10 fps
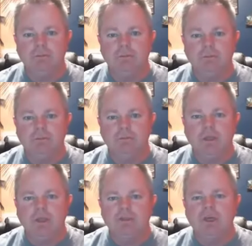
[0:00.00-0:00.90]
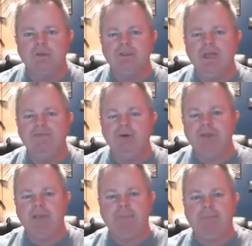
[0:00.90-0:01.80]
Mm-hmm. So say for
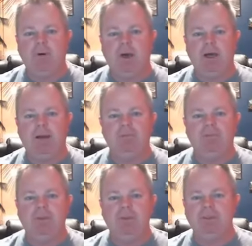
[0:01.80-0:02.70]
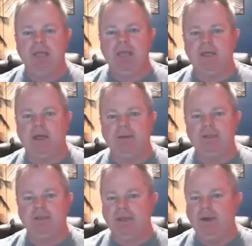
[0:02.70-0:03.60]
example, like
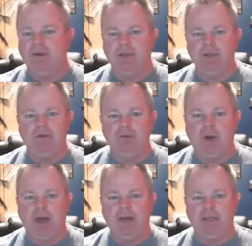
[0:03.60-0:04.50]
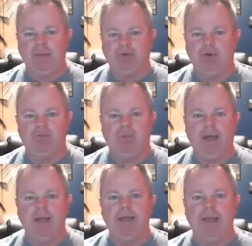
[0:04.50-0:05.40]
because I know that you know how to get approved
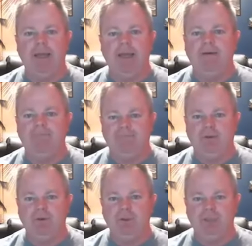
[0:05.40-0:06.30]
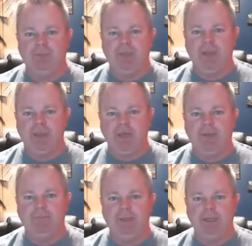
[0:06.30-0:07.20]
by a CPA
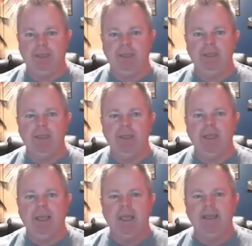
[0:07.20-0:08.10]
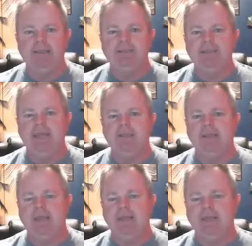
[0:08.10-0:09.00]
company, and let's say
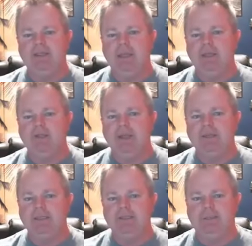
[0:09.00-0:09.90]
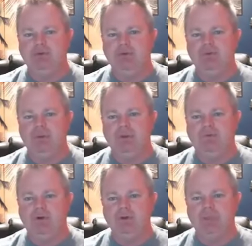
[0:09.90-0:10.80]
that they disapprove you the
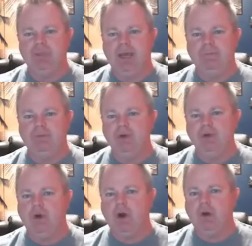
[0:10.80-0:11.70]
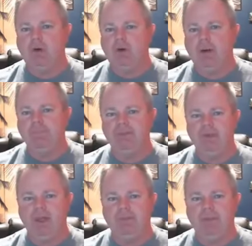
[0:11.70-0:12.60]
first time. Do you call up
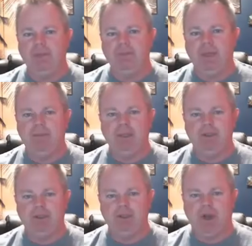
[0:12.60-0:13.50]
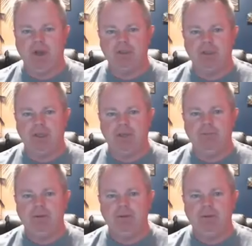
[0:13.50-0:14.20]
them and maybe talk to them?